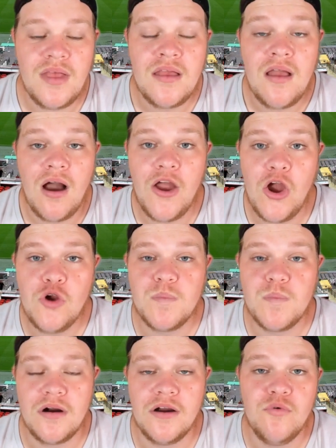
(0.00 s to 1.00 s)
I
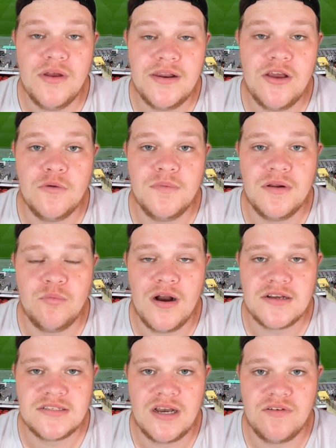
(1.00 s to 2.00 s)
really hope it
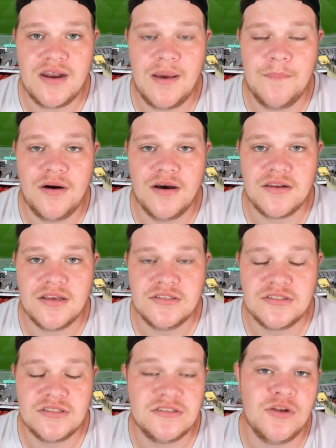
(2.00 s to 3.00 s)
works out for Lampard
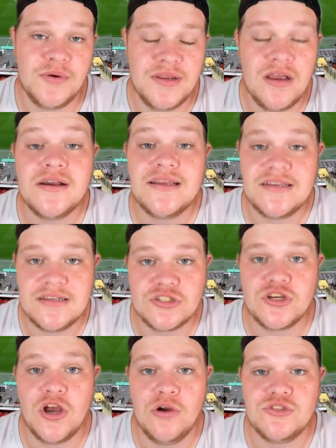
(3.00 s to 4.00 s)
as a young English
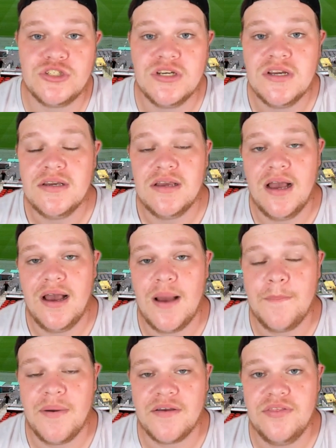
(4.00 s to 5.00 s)
coach,
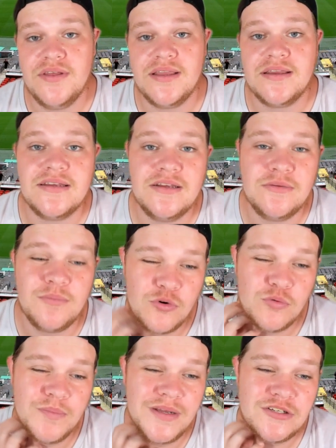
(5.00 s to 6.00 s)
but I think it
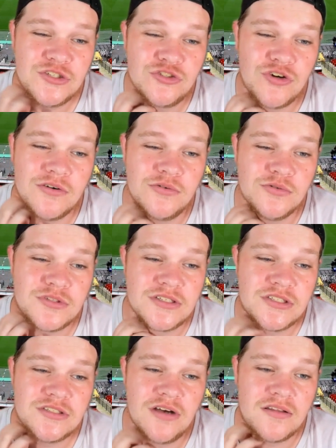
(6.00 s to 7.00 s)
will be struggles at the
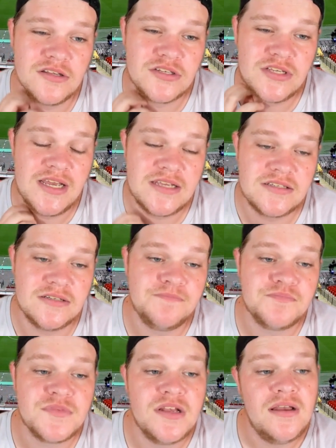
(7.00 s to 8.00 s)
start of the season.
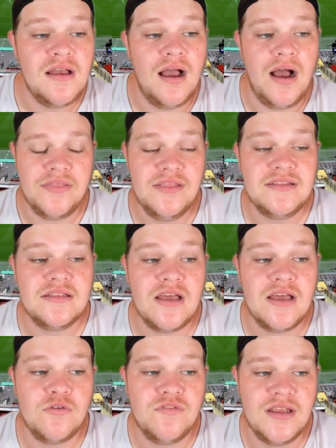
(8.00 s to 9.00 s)
I think that
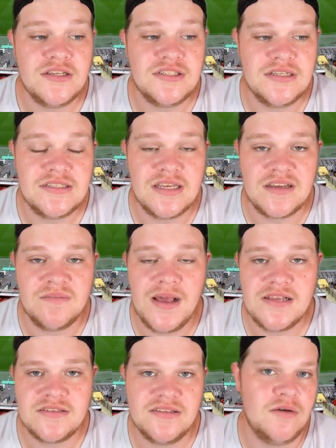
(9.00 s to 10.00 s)
they'll finish in 6th
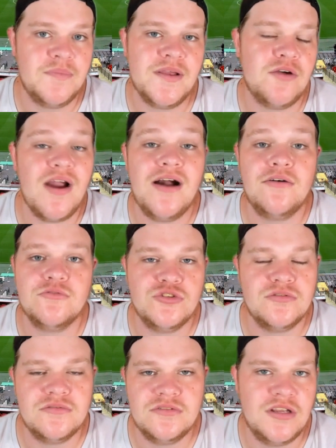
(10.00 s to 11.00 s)
place. I think they'll be around,
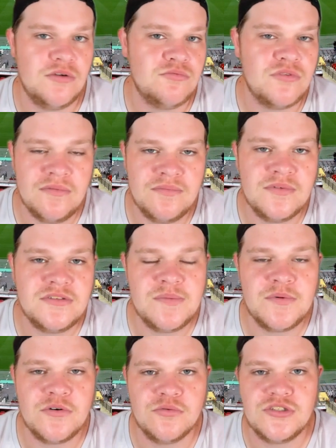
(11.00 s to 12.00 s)

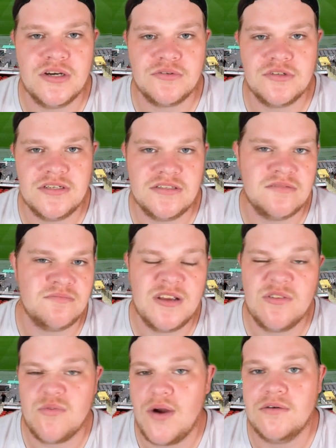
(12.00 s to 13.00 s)
typical Chelsea season, be
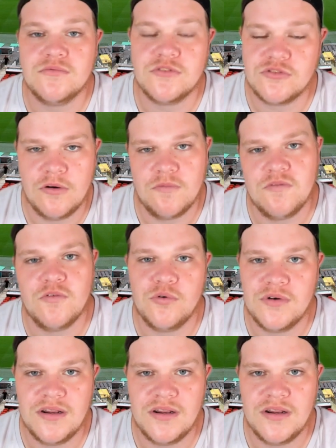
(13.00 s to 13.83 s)
around the top 4